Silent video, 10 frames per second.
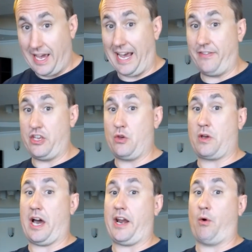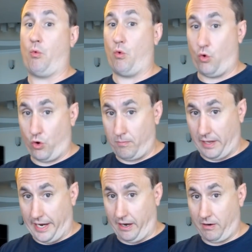and then you got a warm
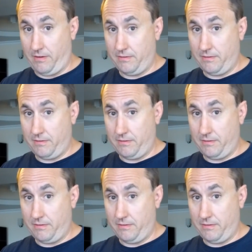layer,